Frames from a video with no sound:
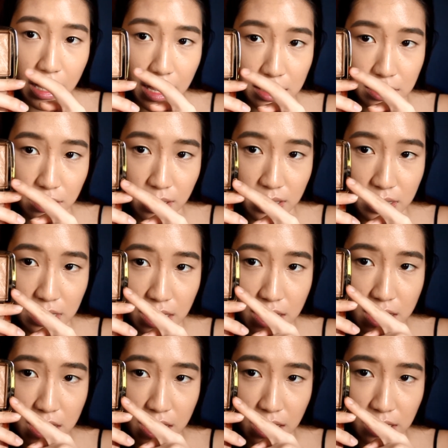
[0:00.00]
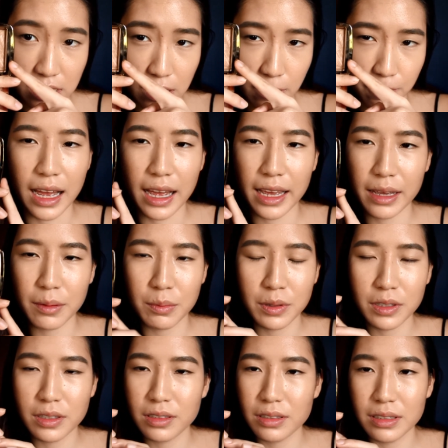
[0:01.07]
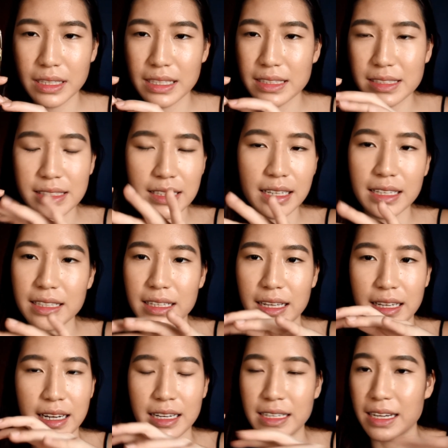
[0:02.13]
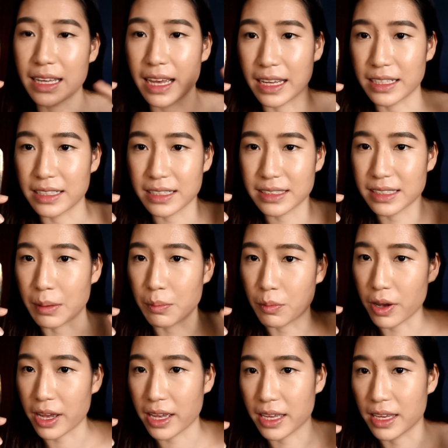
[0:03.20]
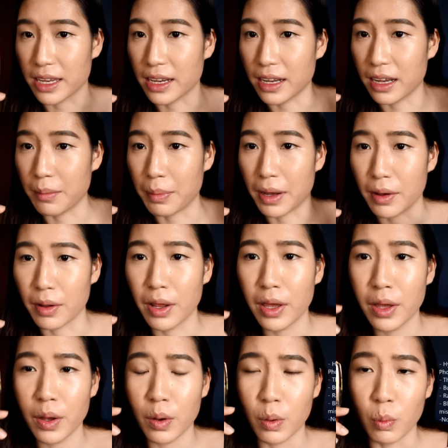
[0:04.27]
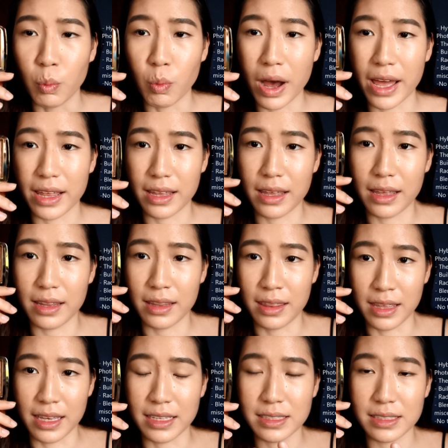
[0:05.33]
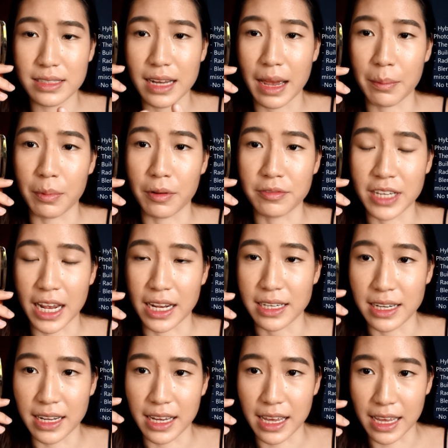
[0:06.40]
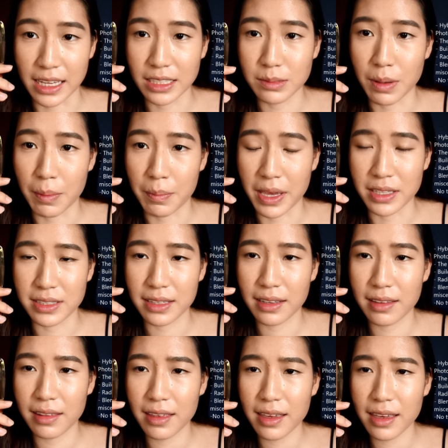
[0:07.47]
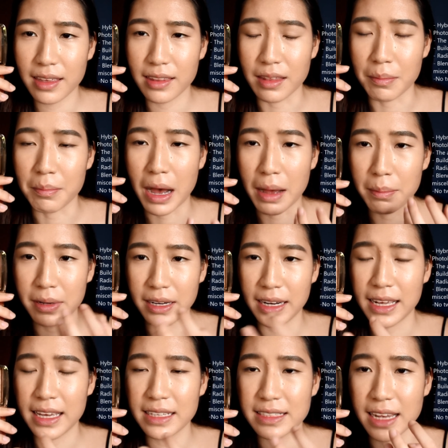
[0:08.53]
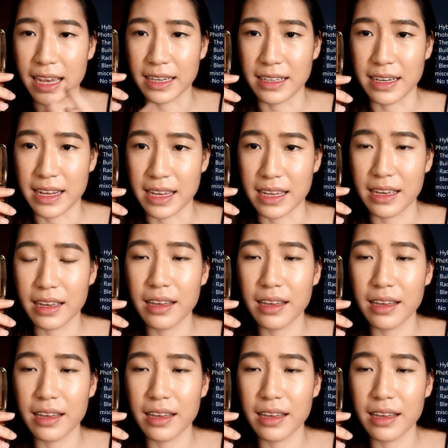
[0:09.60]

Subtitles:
As you can see this, I will insert an indicator somewhere here about what this type of technique is, but basically the marbling technique